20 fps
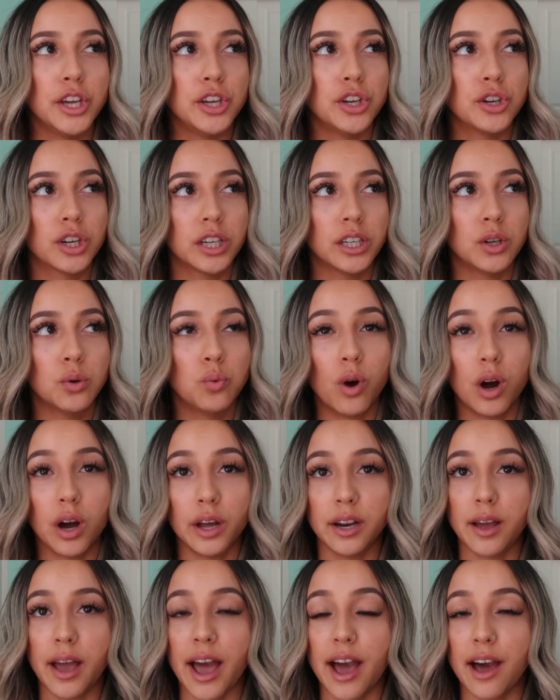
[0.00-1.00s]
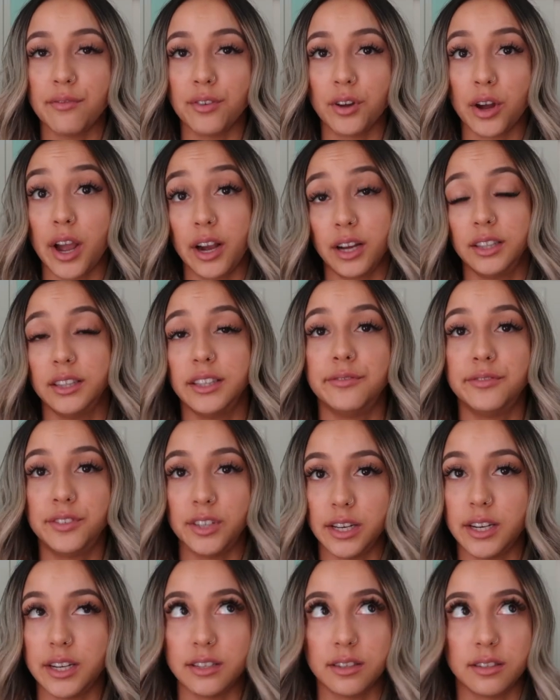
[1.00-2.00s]
you're gonna wanna have your hair
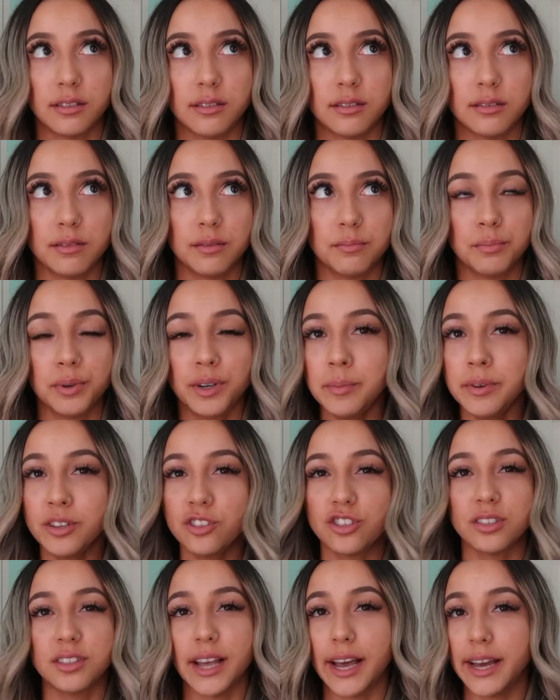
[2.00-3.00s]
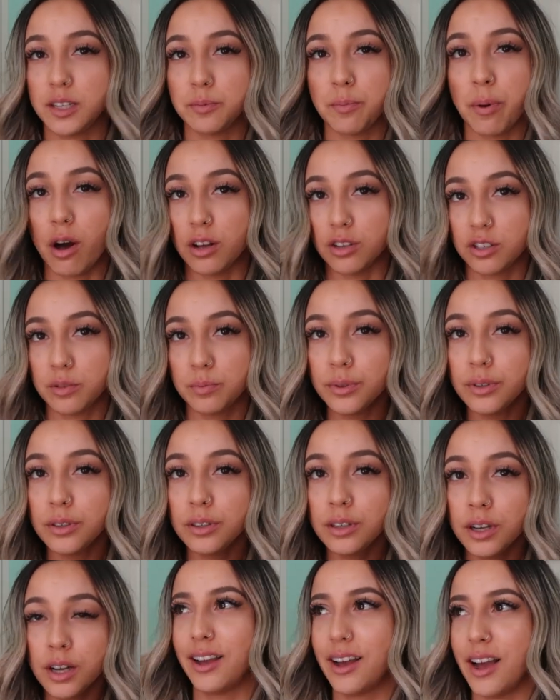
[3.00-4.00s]
lifted as pretty much as light as
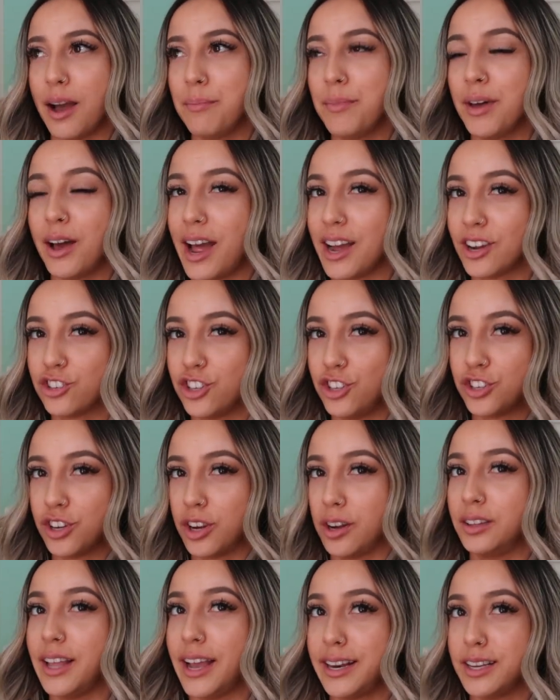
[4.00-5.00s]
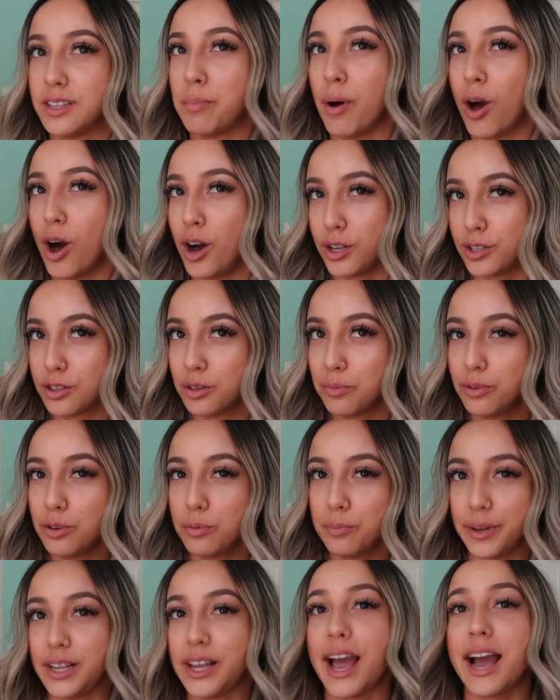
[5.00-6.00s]
possible. I'm not actually sure light as possible,
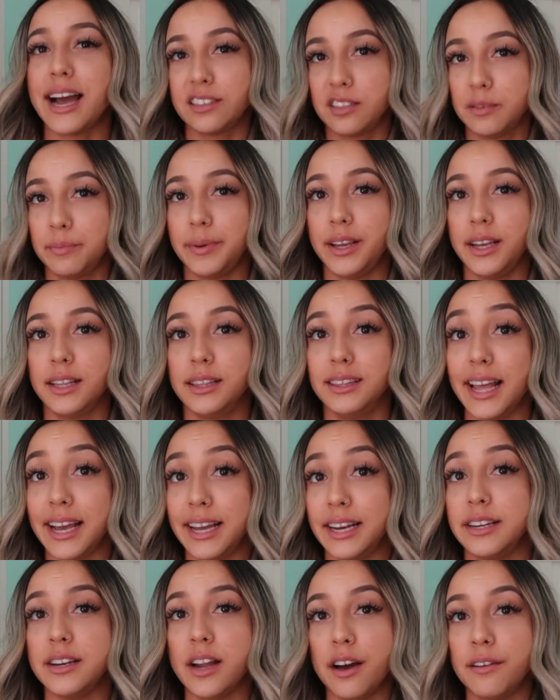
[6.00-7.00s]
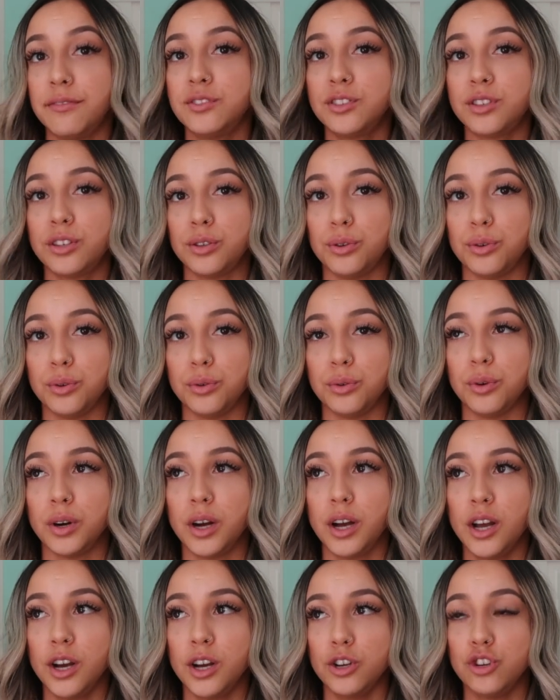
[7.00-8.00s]
but it has to be light enough
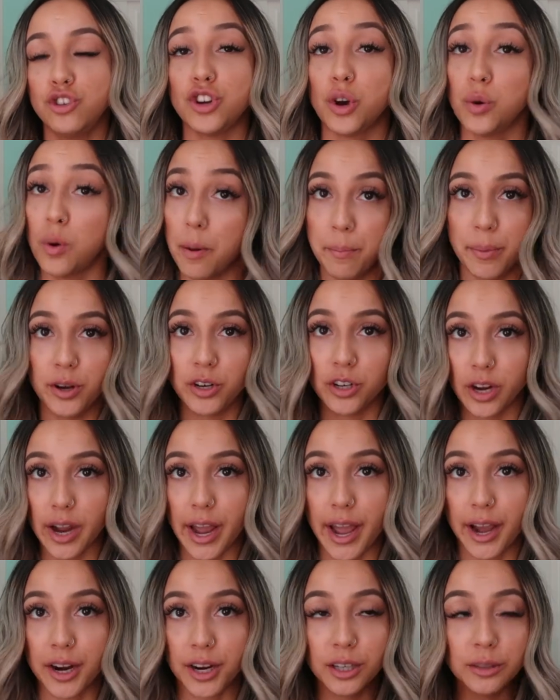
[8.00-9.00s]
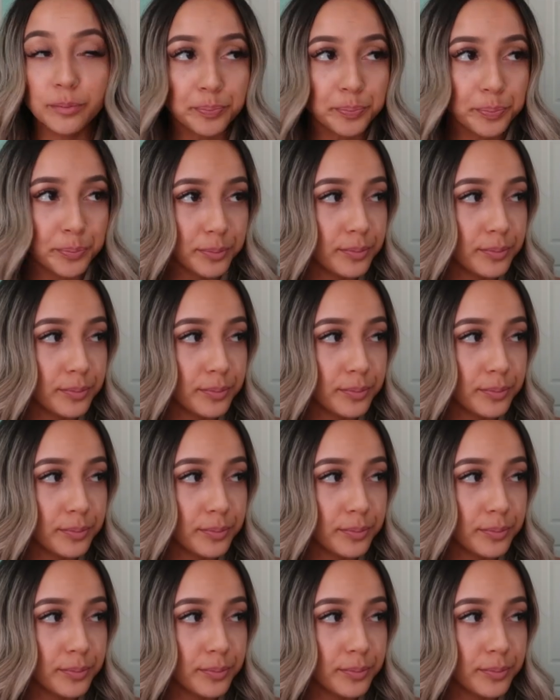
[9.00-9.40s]
to show up on your hair